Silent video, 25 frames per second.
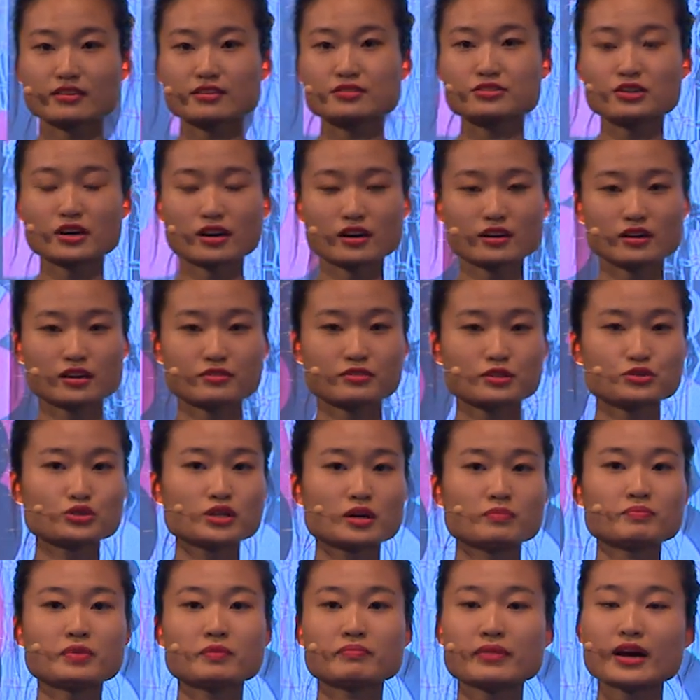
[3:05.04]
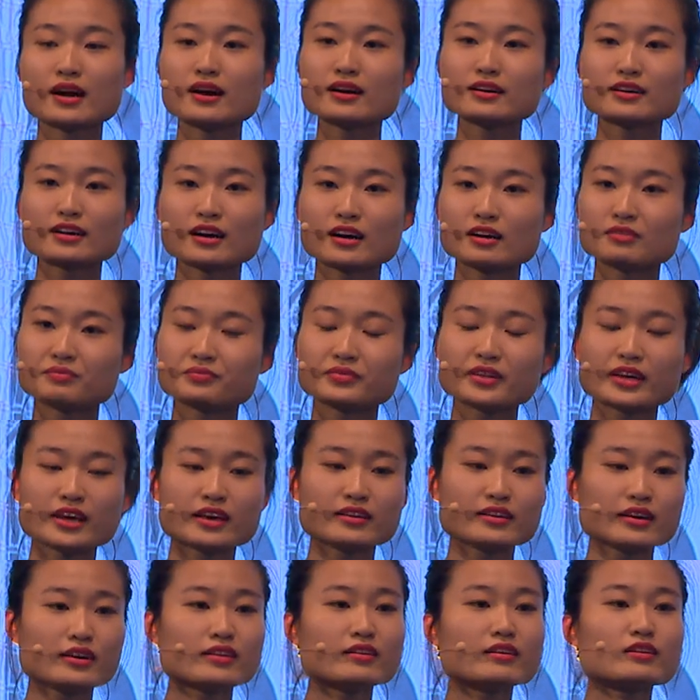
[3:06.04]
at the dawn of a Trump America,
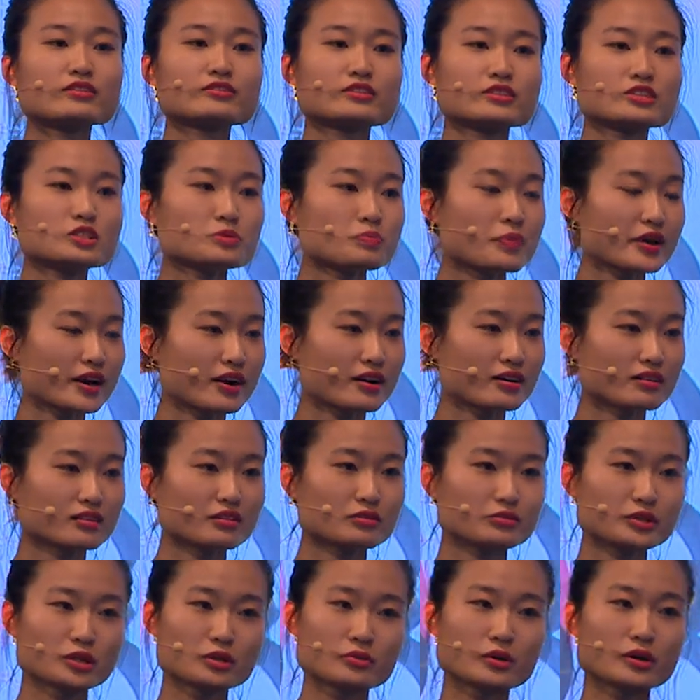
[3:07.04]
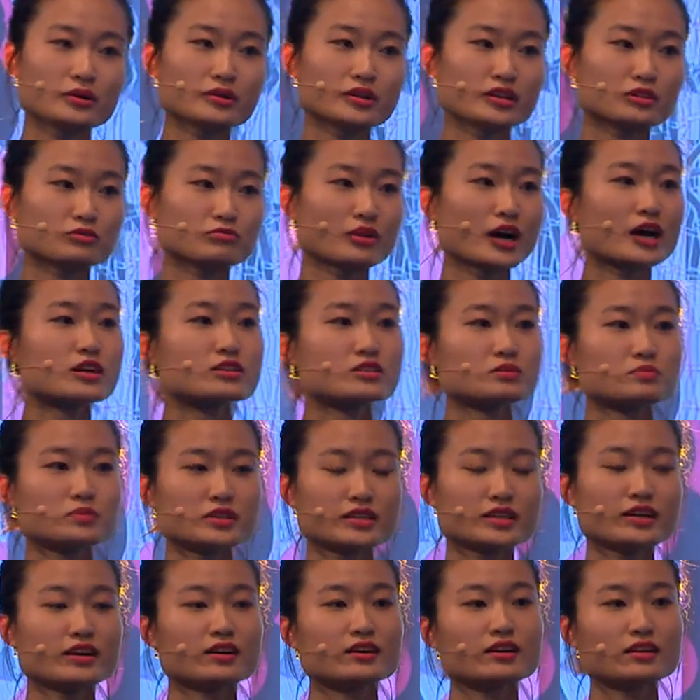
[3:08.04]
and in our despair, we quoted Raqs
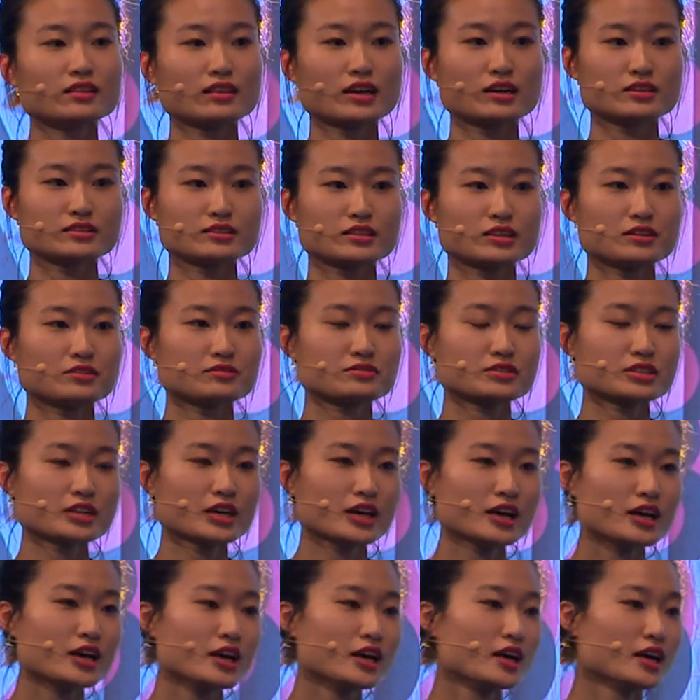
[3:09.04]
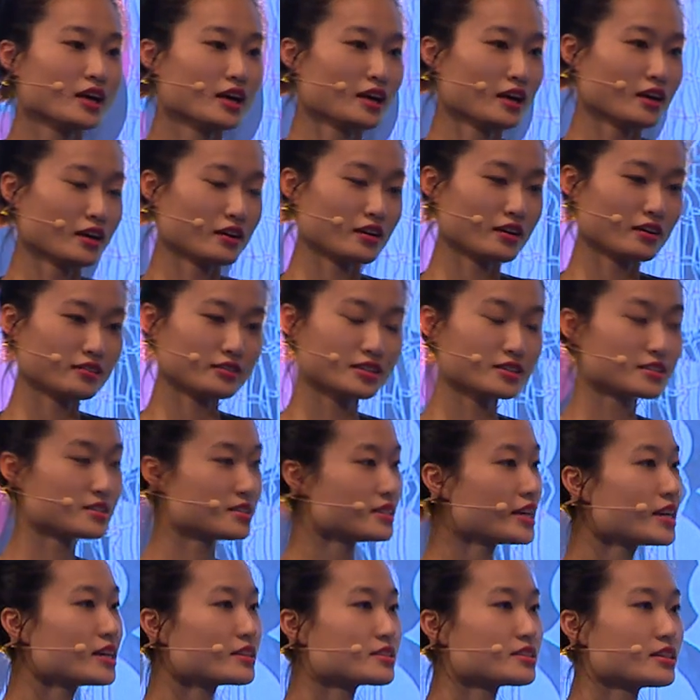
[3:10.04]
Media Collective's The
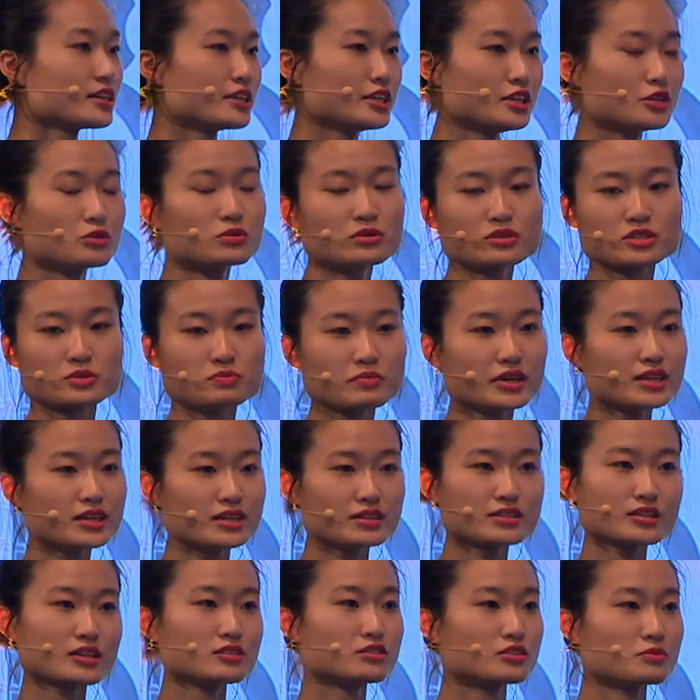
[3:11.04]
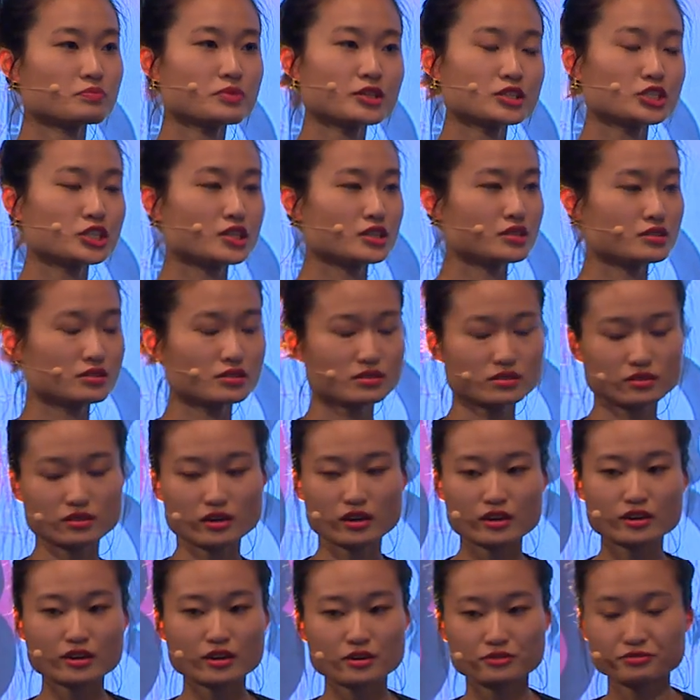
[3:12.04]
State Equals Many Sons of Bitches
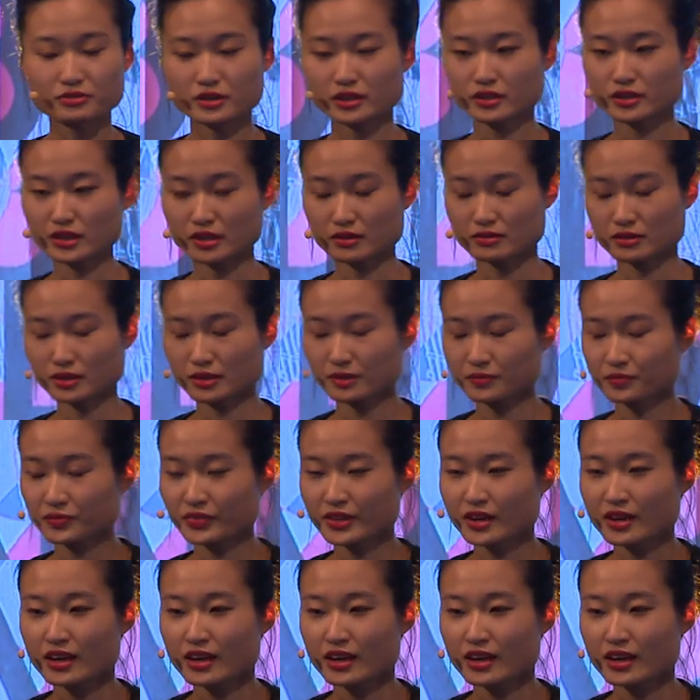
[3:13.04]
on our front cover,